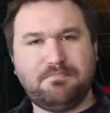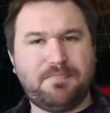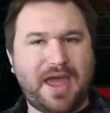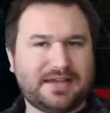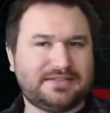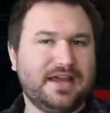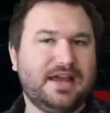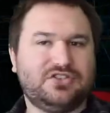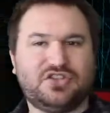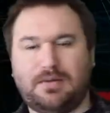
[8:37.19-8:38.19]
best
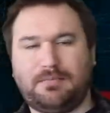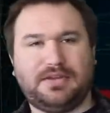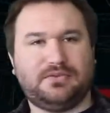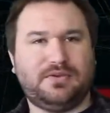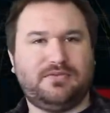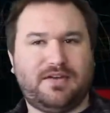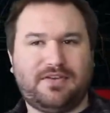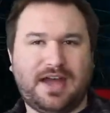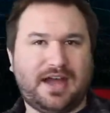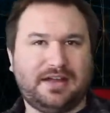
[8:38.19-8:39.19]
champions we've
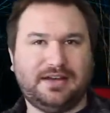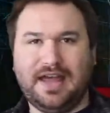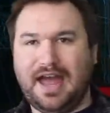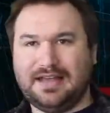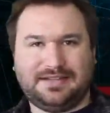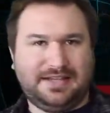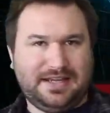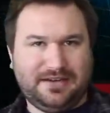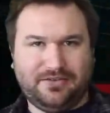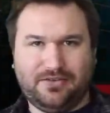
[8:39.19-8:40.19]
ever had as a
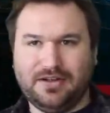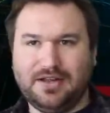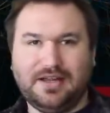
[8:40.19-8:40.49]
heel.